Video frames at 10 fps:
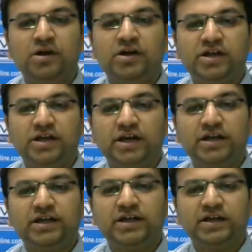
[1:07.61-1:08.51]

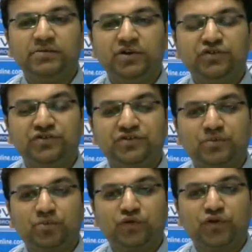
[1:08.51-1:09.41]
indicating an immediate
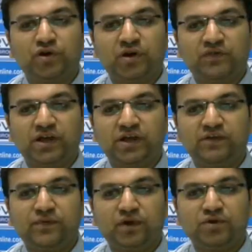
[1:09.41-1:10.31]
support for Nifty,
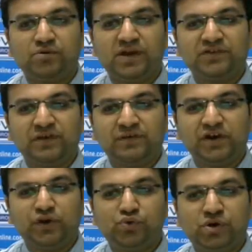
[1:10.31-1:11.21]
followed by
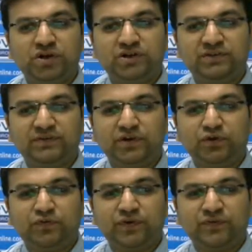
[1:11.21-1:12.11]
7200,
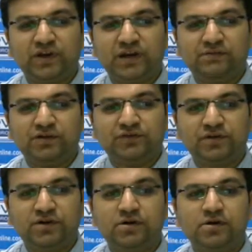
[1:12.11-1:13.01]
7250
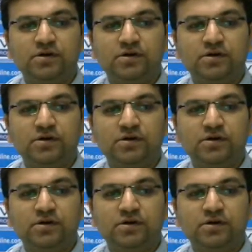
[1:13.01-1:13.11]
levels.